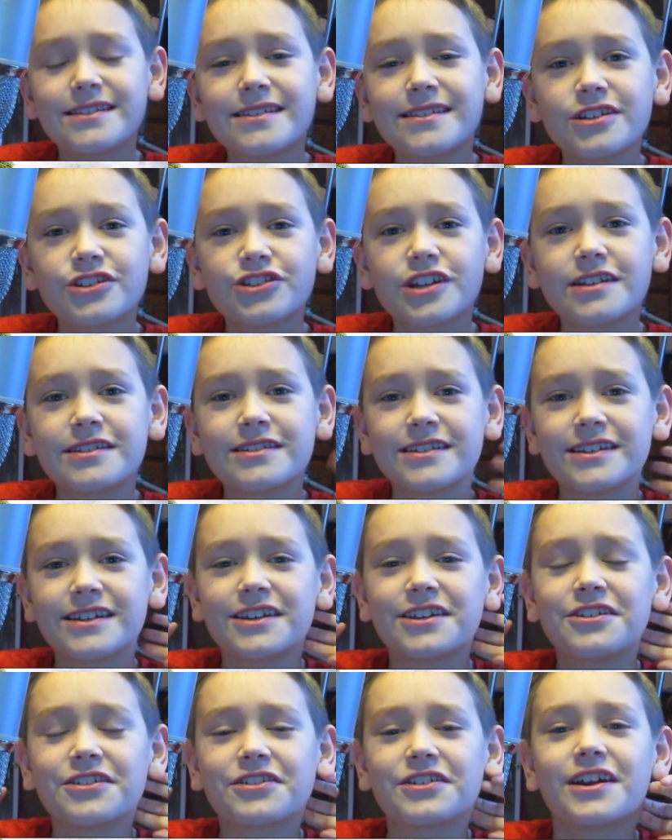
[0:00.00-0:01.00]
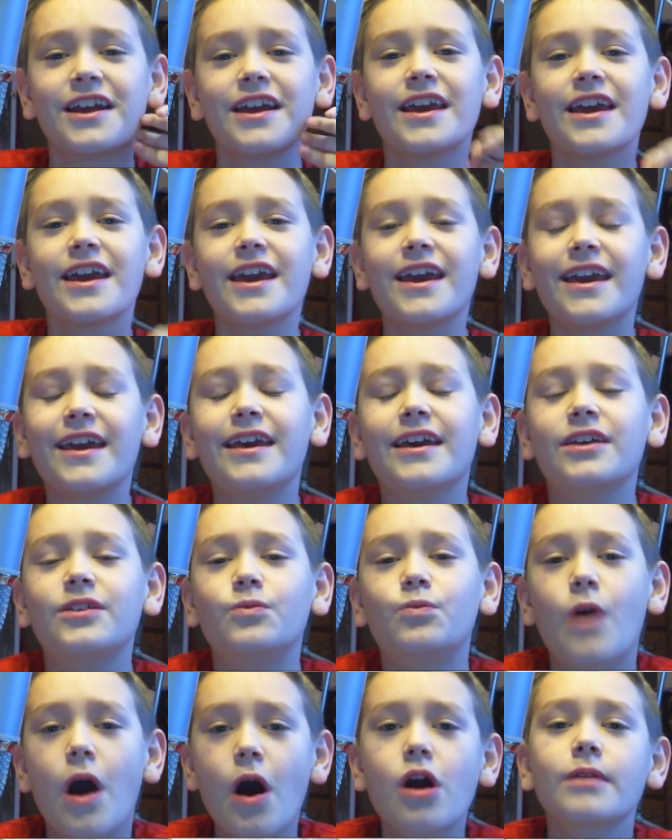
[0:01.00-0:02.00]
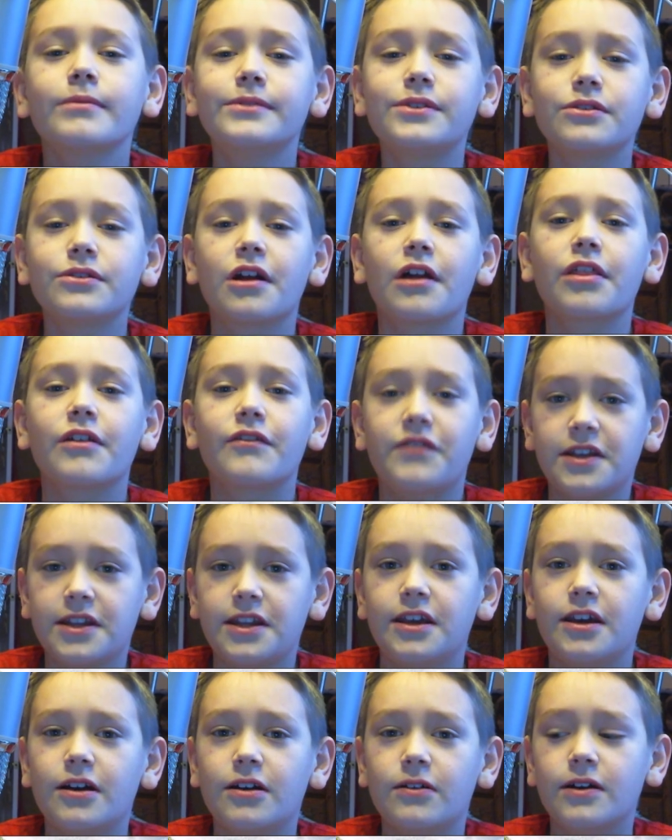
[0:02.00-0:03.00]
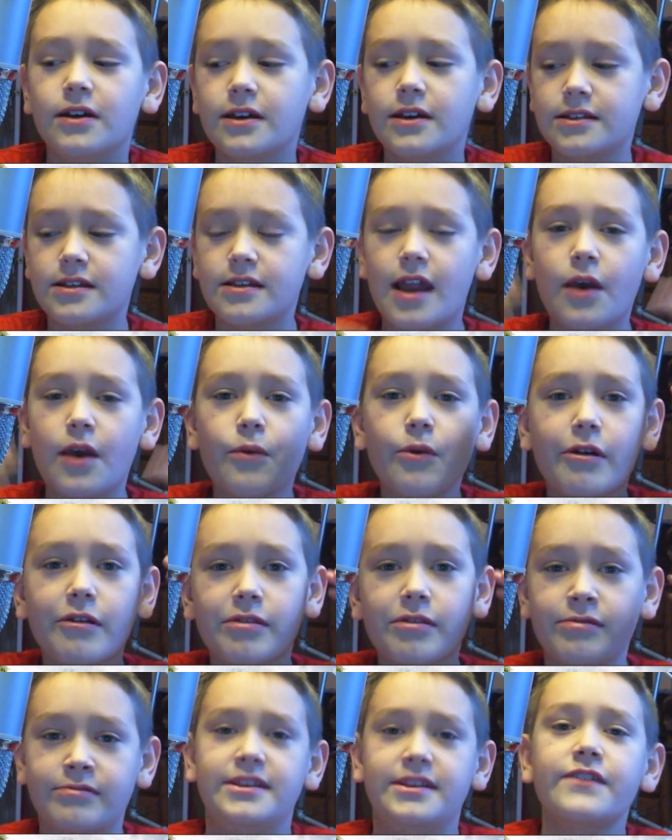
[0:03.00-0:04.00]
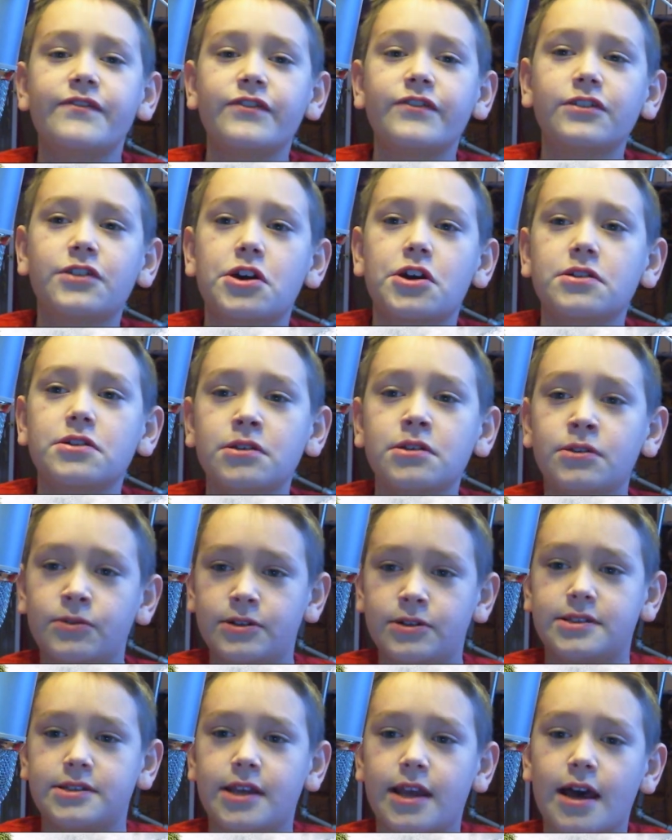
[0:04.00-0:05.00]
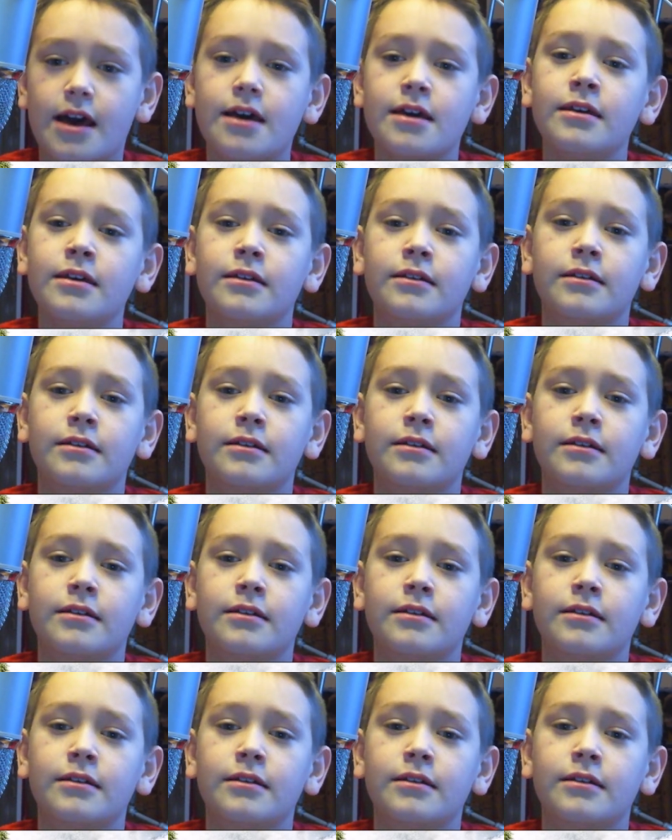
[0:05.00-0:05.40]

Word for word: DJT here, and welcome to another video. Today we are with D Fadil. You want to say hi?